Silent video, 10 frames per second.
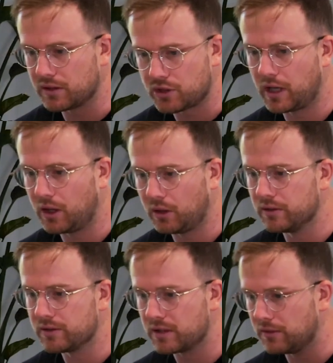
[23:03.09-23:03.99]
you've got the
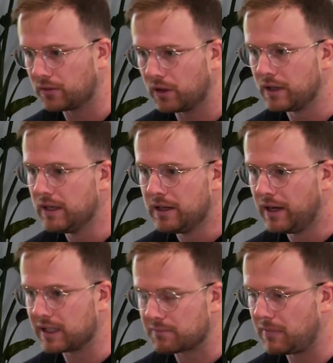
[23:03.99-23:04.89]
shareholders, and you've got,
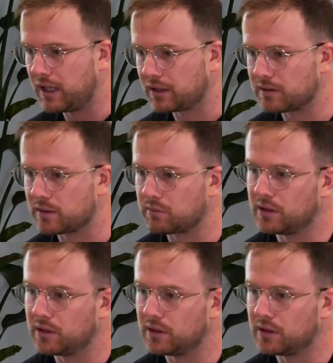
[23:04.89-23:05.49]
I guess, markets as